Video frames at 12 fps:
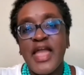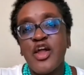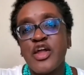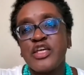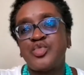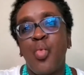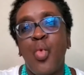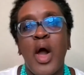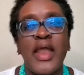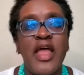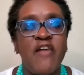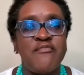Here is
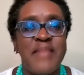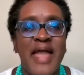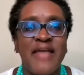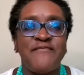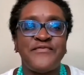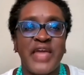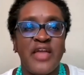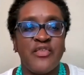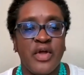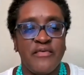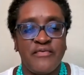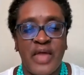one of my
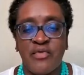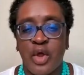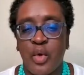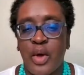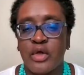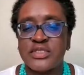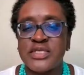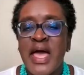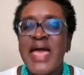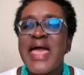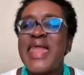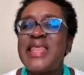favorite, favorite quotes.
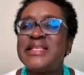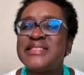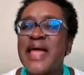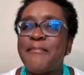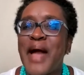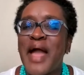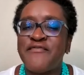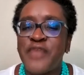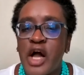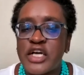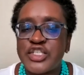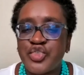And it's that by
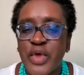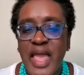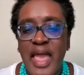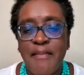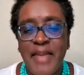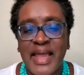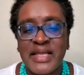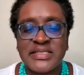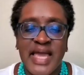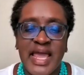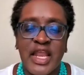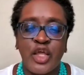fostering and
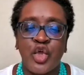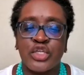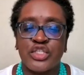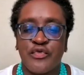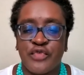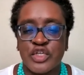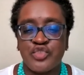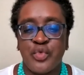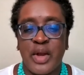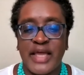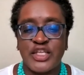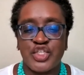maintaining your diverse
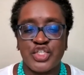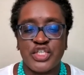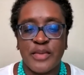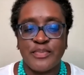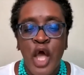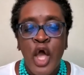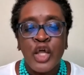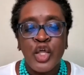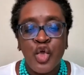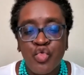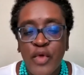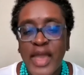relationships,
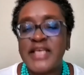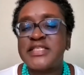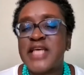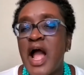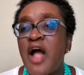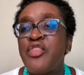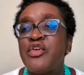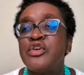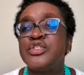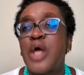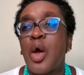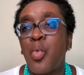you raise
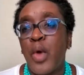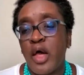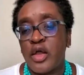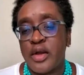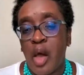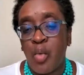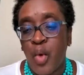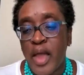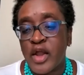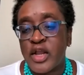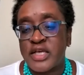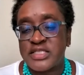others' aware,
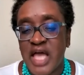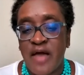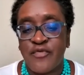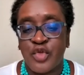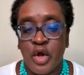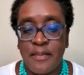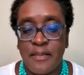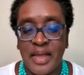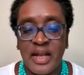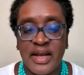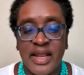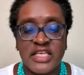awareness of your
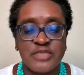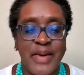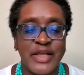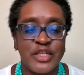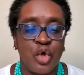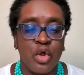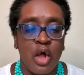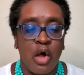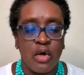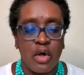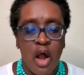abilities by Joel